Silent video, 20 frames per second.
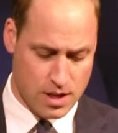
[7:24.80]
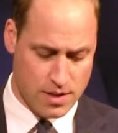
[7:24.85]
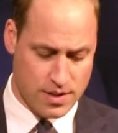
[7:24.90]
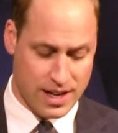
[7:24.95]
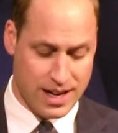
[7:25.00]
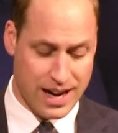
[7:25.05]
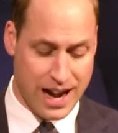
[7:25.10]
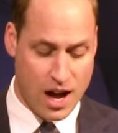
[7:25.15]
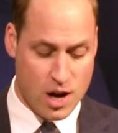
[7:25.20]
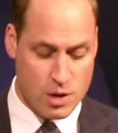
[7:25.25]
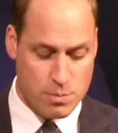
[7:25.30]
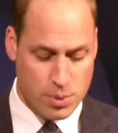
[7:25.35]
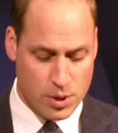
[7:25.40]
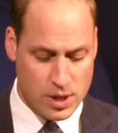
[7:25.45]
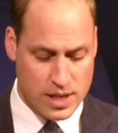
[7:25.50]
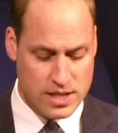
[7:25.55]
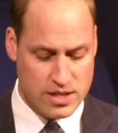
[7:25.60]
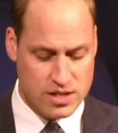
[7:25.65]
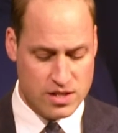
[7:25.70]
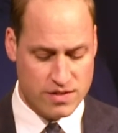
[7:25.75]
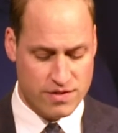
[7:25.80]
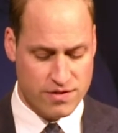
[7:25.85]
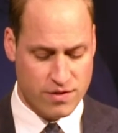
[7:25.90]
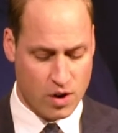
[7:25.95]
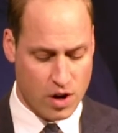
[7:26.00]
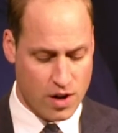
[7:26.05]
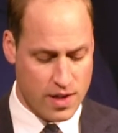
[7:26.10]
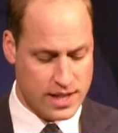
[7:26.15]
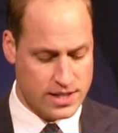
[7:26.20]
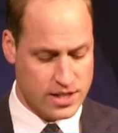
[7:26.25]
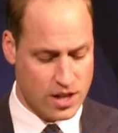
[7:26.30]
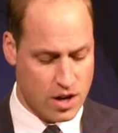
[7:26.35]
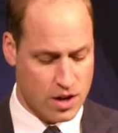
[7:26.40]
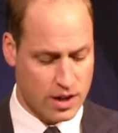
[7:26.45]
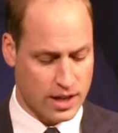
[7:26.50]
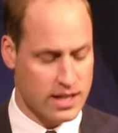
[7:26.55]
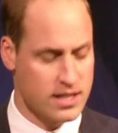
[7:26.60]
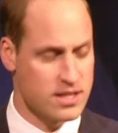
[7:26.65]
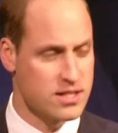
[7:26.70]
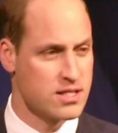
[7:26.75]
that allowed bullies to follow their
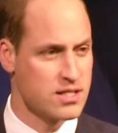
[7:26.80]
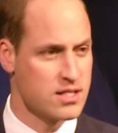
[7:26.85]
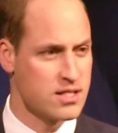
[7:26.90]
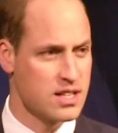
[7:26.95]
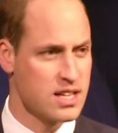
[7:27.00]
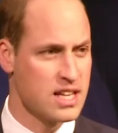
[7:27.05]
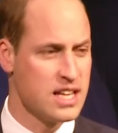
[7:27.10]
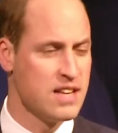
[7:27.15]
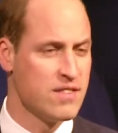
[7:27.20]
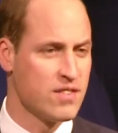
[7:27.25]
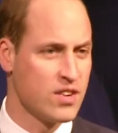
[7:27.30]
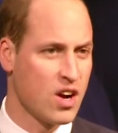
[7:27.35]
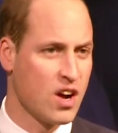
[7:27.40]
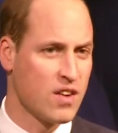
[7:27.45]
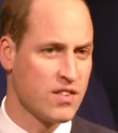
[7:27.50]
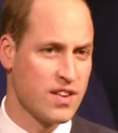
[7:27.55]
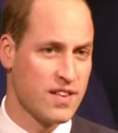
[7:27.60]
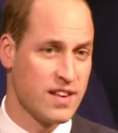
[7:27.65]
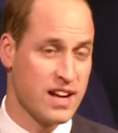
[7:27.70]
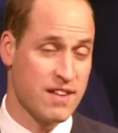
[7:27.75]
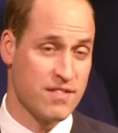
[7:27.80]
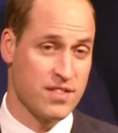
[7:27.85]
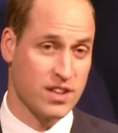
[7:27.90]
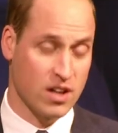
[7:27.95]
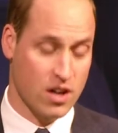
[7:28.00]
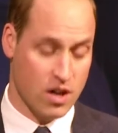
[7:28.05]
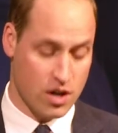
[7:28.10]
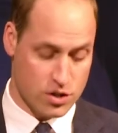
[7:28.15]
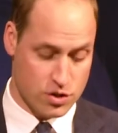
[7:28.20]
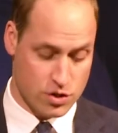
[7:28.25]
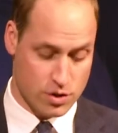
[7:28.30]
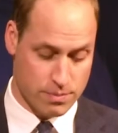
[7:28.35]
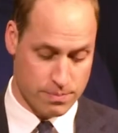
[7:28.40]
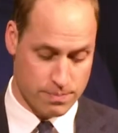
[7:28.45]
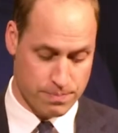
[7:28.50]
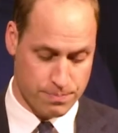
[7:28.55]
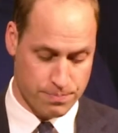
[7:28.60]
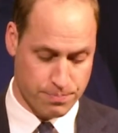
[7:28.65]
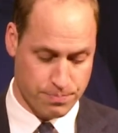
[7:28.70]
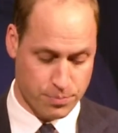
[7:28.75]
targets even after they left the
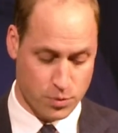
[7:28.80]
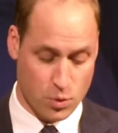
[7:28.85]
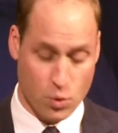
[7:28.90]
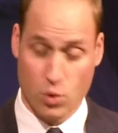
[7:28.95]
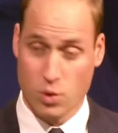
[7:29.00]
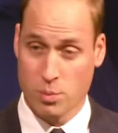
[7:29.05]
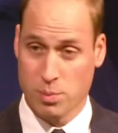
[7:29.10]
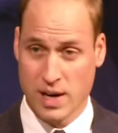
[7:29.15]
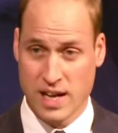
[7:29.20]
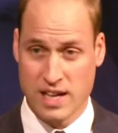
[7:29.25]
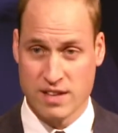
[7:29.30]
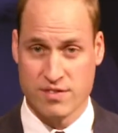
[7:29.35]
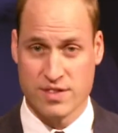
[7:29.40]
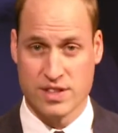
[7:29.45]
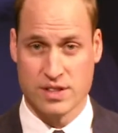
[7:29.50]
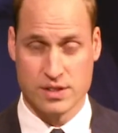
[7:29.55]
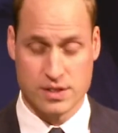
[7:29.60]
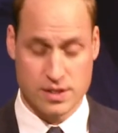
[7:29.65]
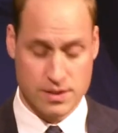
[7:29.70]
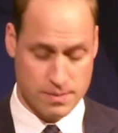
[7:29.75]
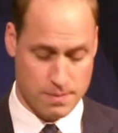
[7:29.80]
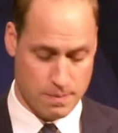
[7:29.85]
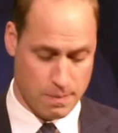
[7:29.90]
classroom or the playing field.